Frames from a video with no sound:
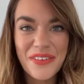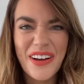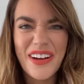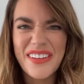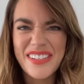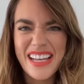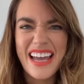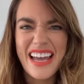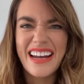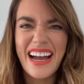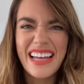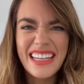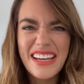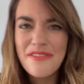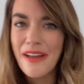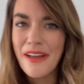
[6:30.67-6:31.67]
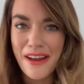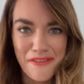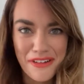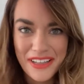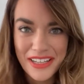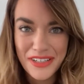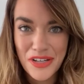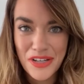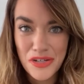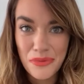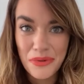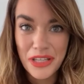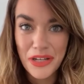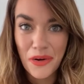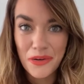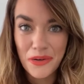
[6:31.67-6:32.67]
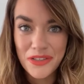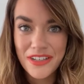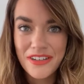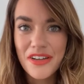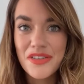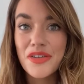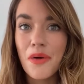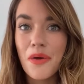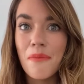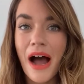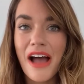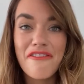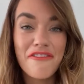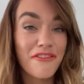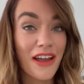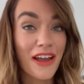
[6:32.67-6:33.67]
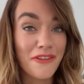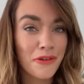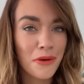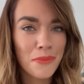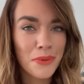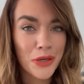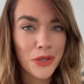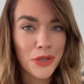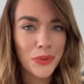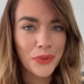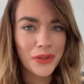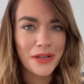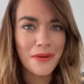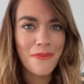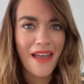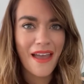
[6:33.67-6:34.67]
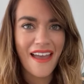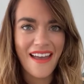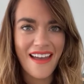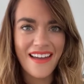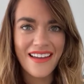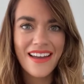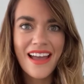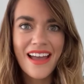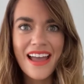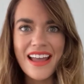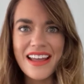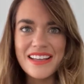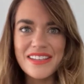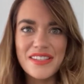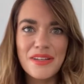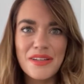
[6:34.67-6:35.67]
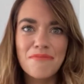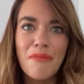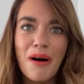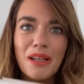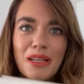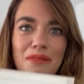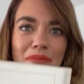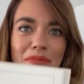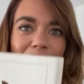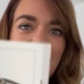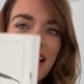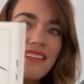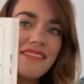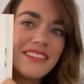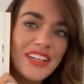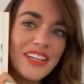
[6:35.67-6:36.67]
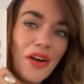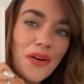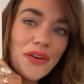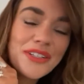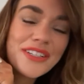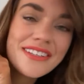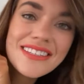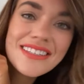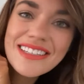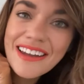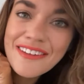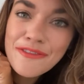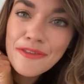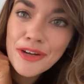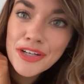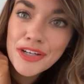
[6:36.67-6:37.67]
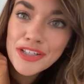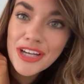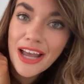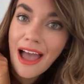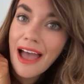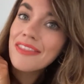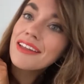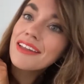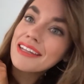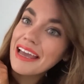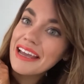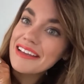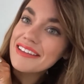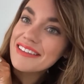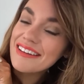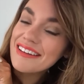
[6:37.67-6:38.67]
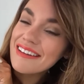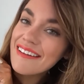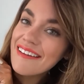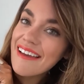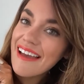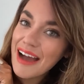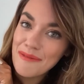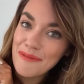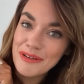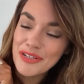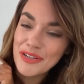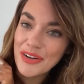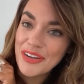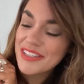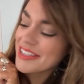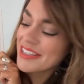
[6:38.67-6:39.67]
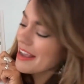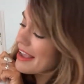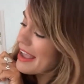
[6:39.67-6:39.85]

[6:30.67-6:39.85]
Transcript: Wells and I love everything to do with the ocean. So my favourite peculiar pair is the Mola Mola, the ocean sunfish, and the Laysan albatross.